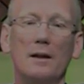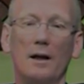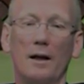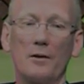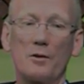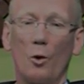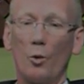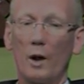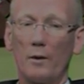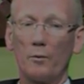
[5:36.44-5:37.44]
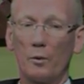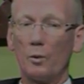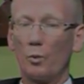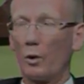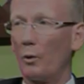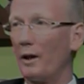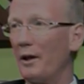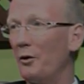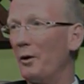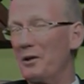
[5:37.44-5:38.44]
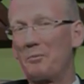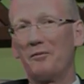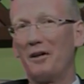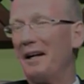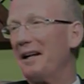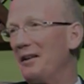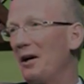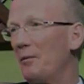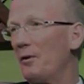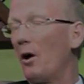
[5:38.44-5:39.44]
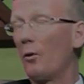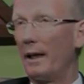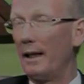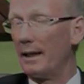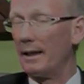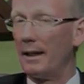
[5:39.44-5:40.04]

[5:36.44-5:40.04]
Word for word: Uh, so what we're really doing is providing the already in,